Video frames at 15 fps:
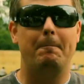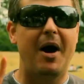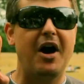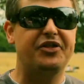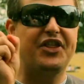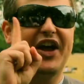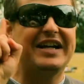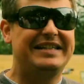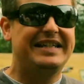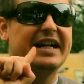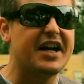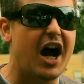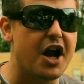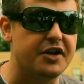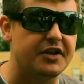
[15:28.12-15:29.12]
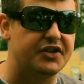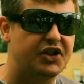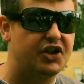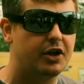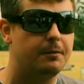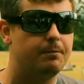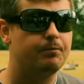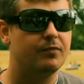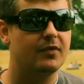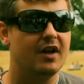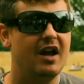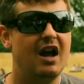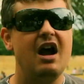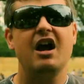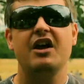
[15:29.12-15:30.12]
But they didn't.
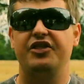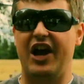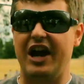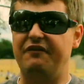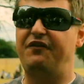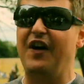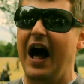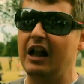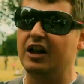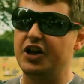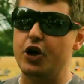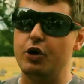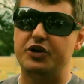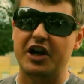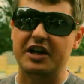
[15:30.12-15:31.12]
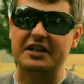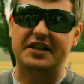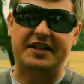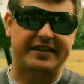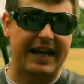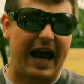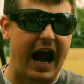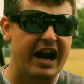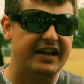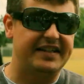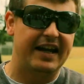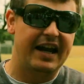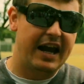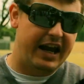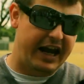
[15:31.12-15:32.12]
They valued instead
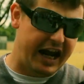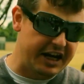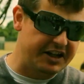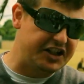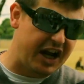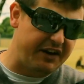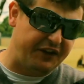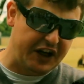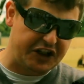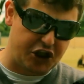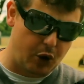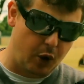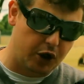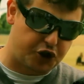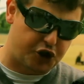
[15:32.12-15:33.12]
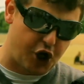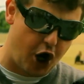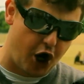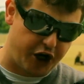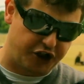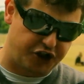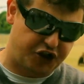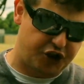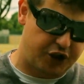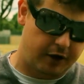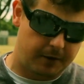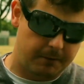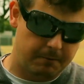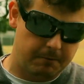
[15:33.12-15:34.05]
individual choice.